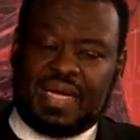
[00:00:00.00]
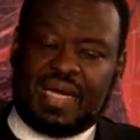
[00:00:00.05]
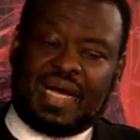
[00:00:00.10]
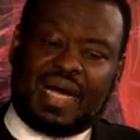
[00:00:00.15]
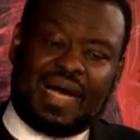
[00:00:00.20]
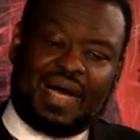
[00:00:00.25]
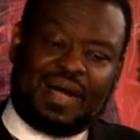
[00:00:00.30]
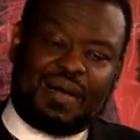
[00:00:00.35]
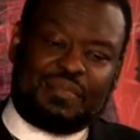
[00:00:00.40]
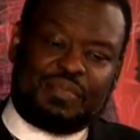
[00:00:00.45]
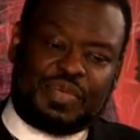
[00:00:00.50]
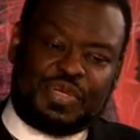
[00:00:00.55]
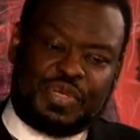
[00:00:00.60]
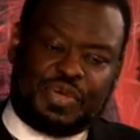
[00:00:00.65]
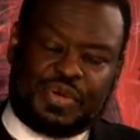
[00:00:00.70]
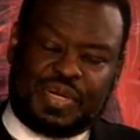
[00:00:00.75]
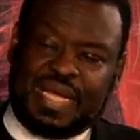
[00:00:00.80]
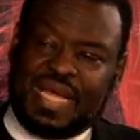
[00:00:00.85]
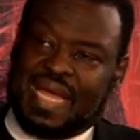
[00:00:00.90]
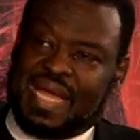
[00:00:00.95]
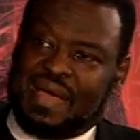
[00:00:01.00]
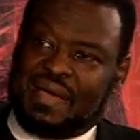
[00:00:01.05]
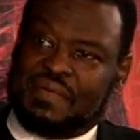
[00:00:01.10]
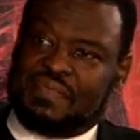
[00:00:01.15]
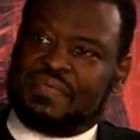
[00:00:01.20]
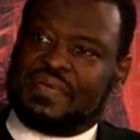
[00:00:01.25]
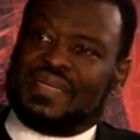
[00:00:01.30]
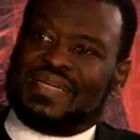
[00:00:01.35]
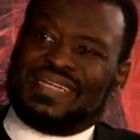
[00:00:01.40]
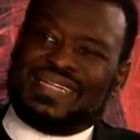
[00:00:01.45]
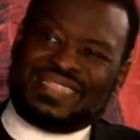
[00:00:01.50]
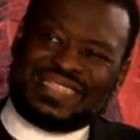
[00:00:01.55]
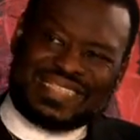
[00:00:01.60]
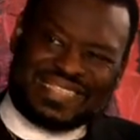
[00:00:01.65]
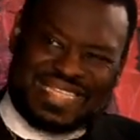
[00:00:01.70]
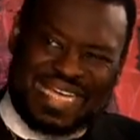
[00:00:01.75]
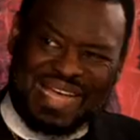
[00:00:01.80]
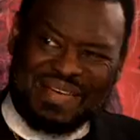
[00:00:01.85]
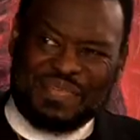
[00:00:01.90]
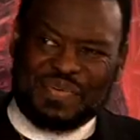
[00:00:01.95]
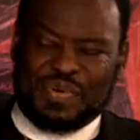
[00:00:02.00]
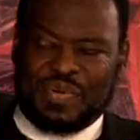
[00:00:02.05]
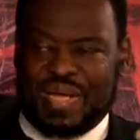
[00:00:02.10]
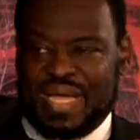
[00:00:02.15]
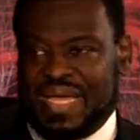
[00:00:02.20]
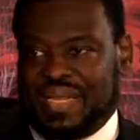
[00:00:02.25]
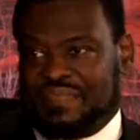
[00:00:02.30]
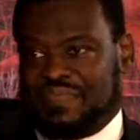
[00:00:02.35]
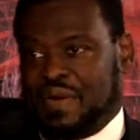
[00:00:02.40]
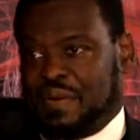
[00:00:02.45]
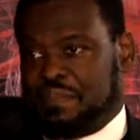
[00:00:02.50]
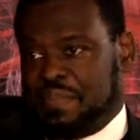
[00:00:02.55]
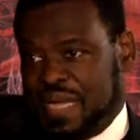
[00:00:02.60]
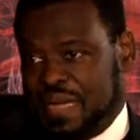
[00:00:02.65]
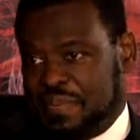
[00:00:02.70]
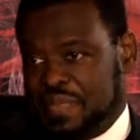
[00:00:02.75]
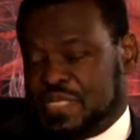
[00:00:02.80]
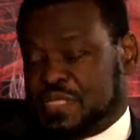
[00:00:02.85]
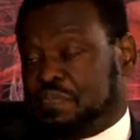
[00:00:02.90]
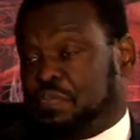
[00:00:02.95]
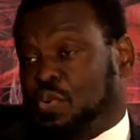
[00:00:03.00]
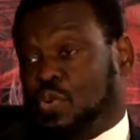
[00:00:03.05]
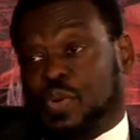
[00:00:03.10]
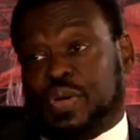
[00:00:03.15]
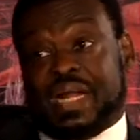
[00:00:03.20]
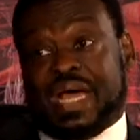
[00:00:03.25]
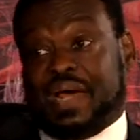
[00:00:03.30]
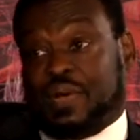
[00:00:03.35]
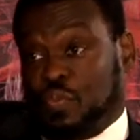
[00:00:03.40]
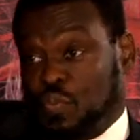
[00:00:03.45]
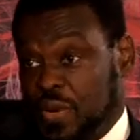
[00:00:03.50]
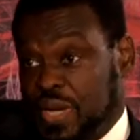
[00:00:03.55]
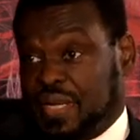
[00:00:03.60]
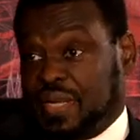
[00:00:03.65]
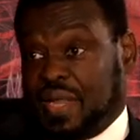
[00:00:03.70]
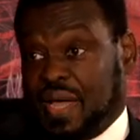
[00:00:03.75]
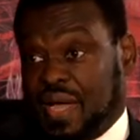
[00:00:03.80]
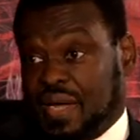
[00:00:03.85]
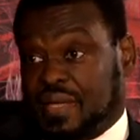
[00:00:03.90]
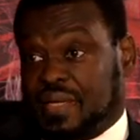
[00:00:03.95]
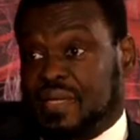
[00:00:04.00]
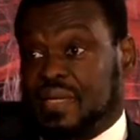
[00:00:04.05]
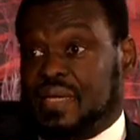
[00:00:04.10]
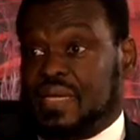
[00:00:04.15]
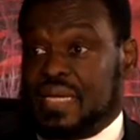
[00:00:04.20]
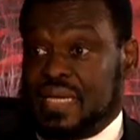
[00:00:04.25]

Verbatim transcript: Um, you're going to have seven or eight of our babies born out of wedlock